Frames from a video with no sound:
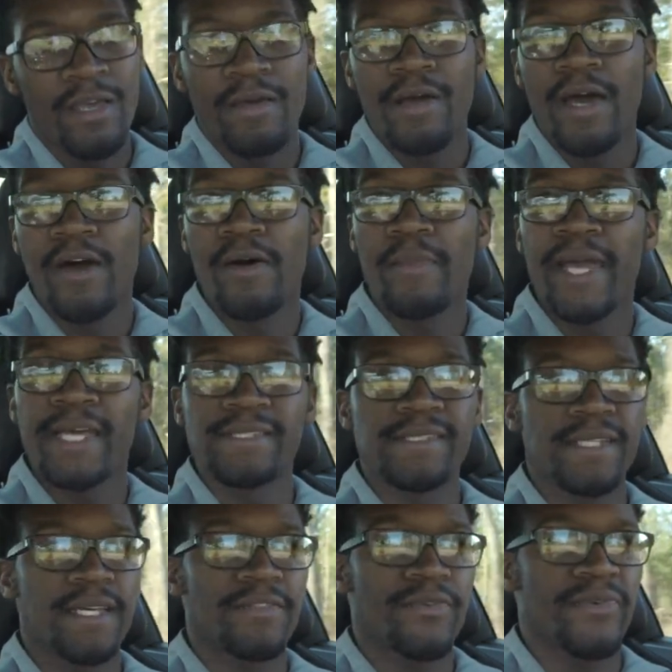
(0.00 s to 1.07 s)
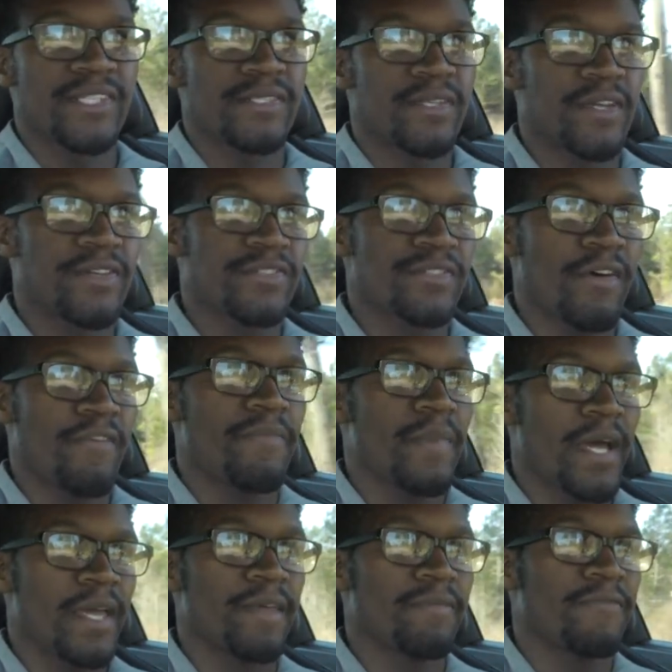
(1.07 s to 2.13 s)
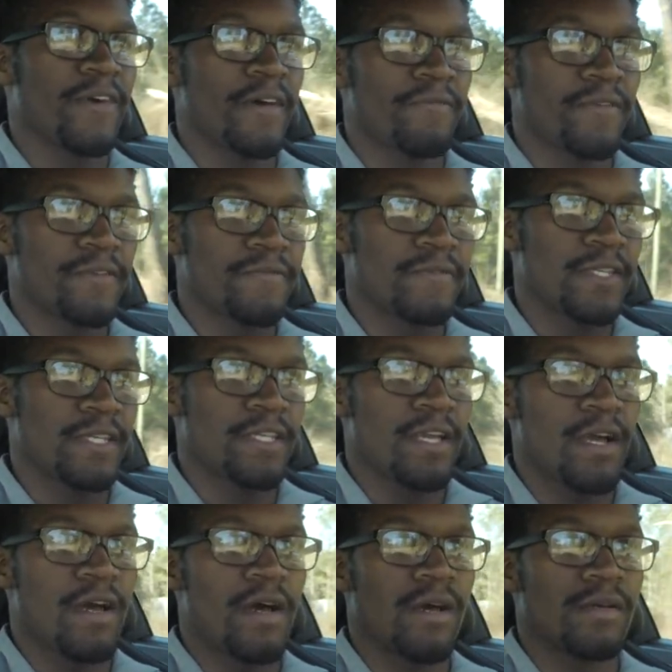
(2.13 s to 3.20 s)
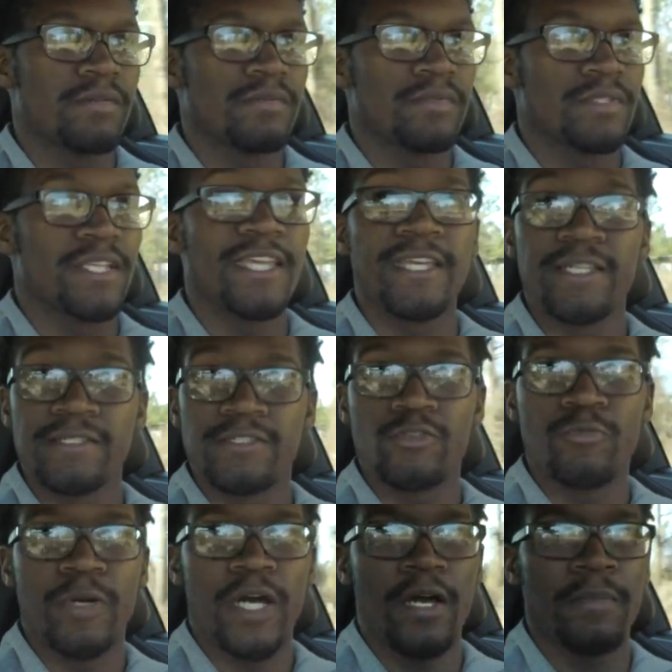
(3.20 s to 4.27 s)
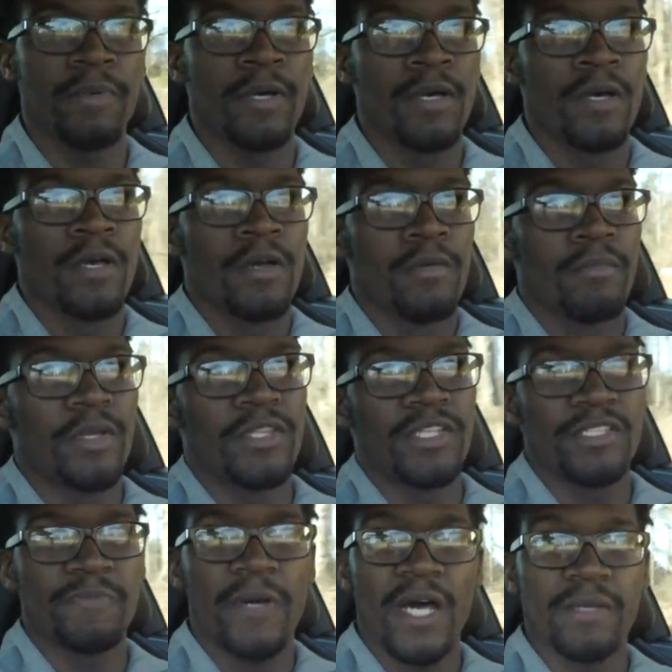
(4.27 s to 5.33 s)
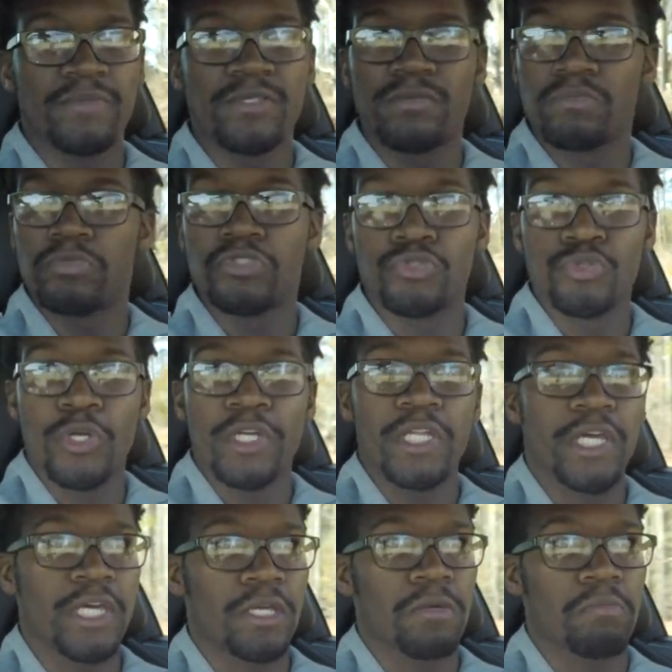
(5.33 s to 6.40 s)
I had to cut the resonators off my M550 to get it to pop, but this pops straight like